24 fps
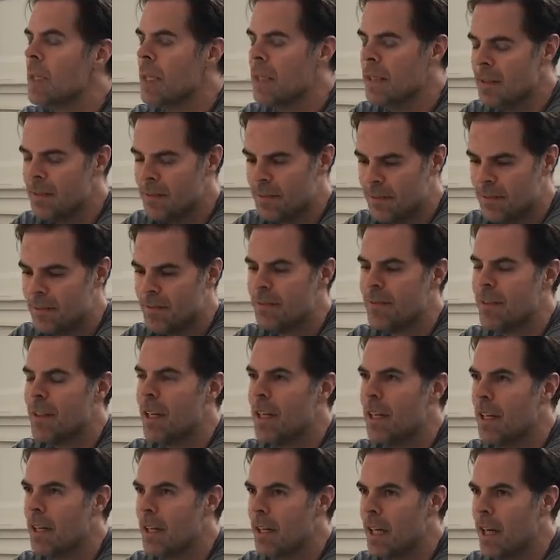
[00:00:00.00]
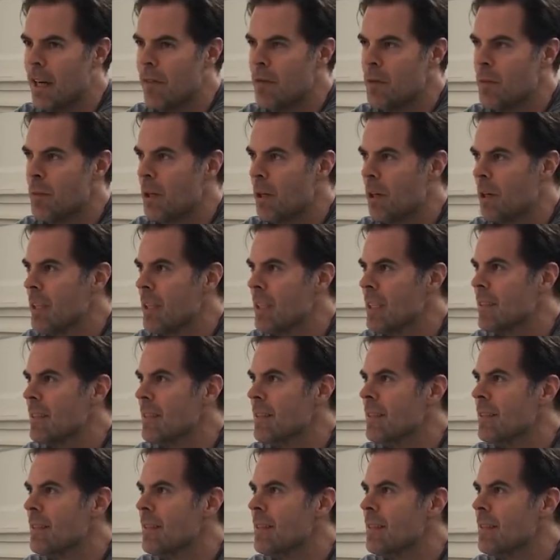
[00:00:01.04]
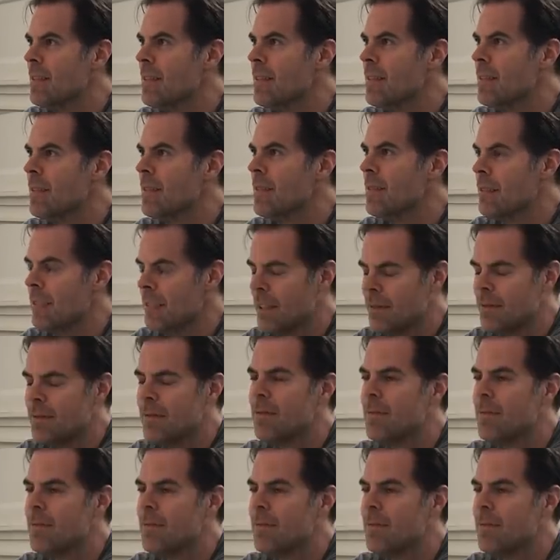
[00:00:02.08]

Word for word: Yeah. And uh, um, yeah, I, I,